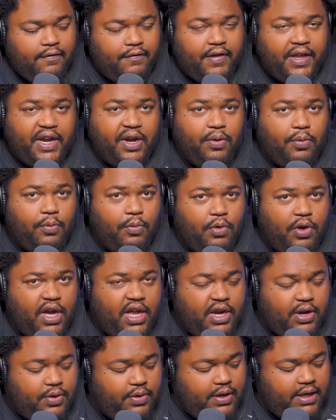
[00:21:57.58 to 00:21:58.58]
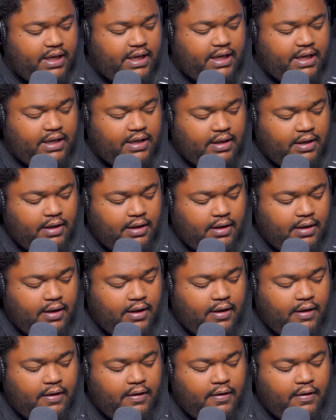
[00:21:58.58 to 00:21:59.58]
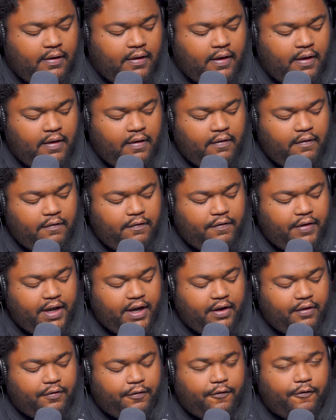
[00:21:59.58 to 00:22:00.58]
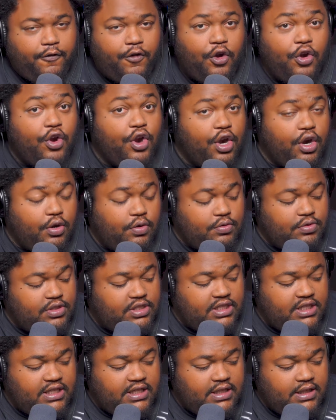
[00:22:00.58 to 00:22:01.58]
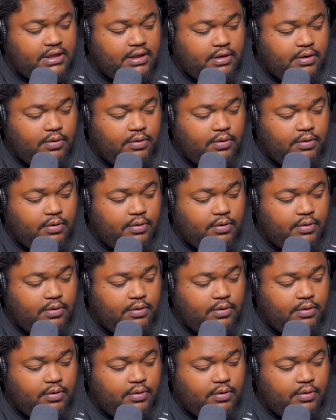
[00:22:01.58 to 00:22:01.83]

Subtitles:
finger 1 on E, finger 4 on G,